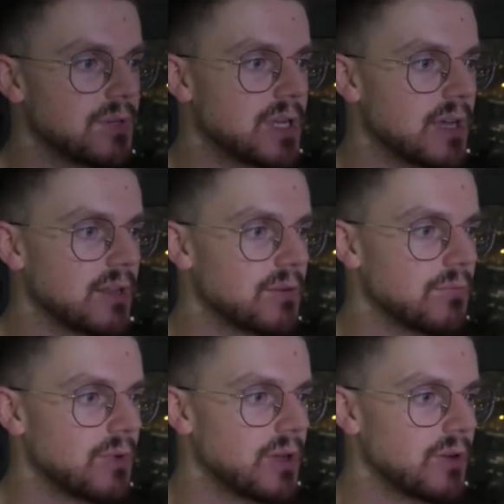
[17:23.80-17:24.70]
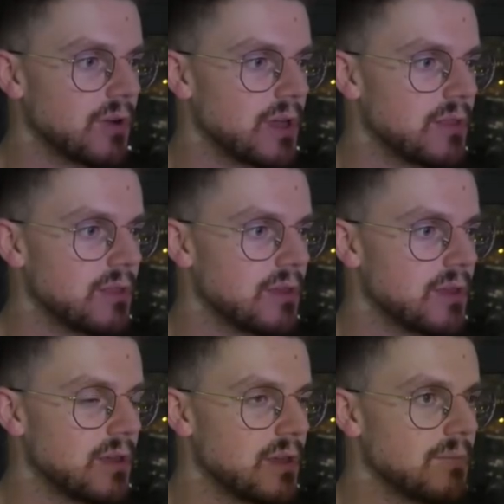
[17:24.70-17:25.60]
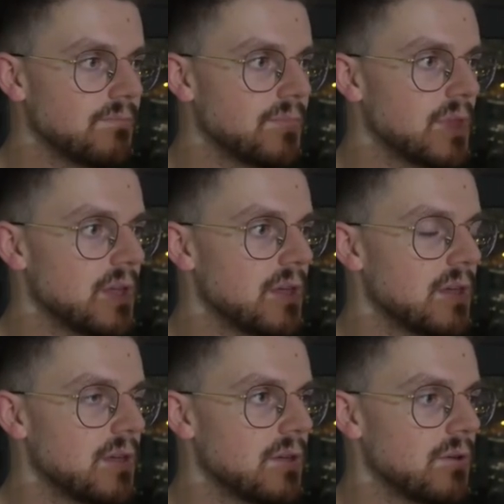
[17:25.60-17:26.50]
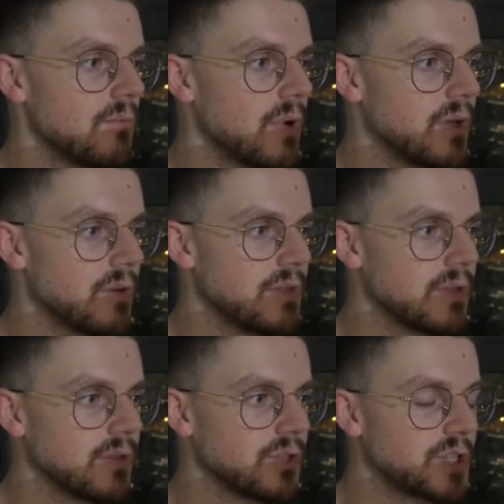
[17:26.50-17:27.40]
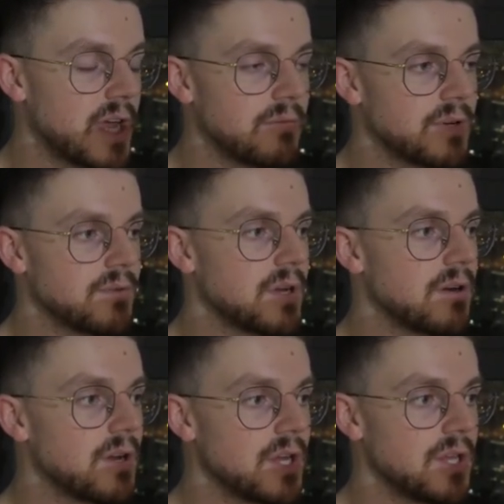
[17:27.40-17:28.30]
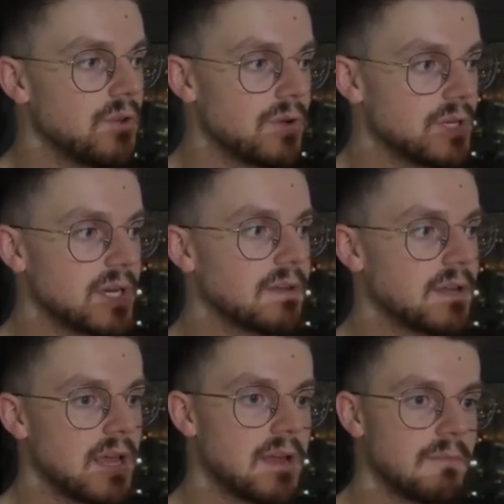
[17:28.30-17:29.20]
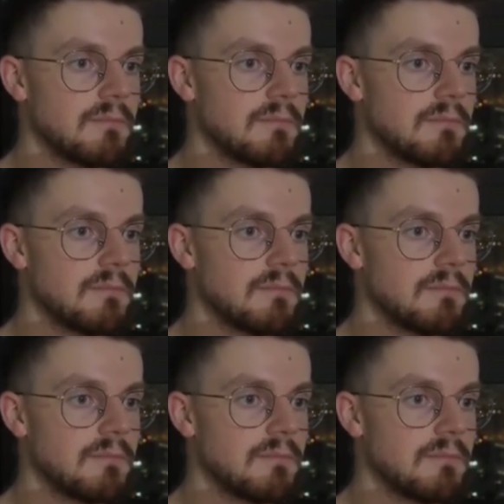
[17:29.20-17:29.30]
tell it while you're in the little chat window here, you can tell it, hey,